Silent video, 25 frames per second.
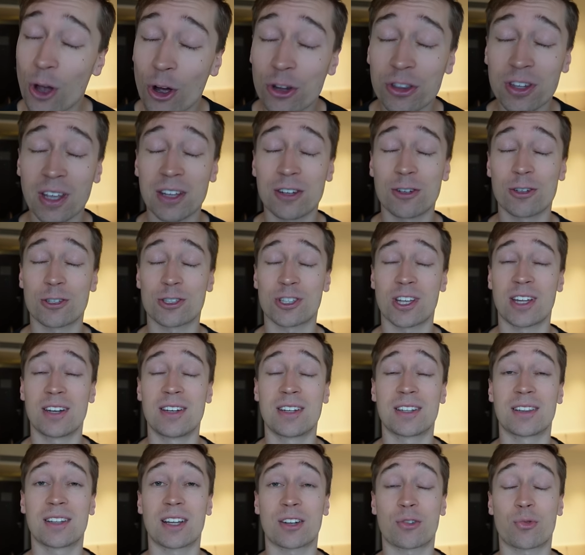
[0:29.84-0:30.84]
not
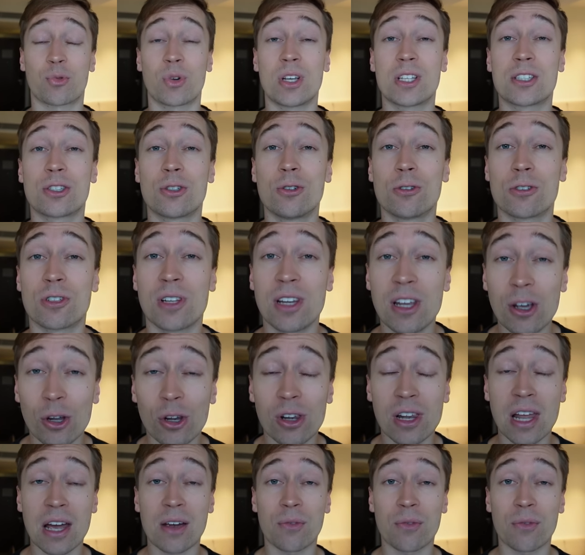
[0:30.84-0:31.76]
understanding that REITs use little